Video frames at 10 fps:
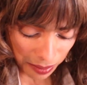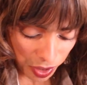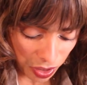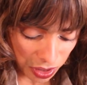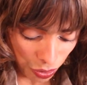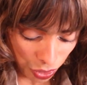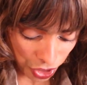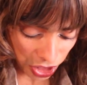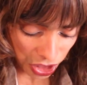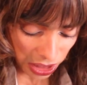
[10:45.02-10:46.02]
it because
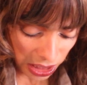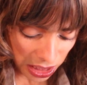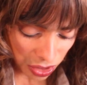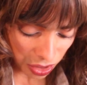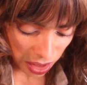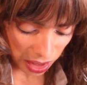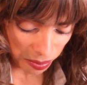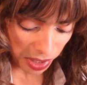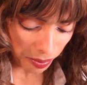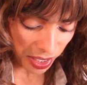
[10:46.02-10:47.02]
nutritionally it's going to give me a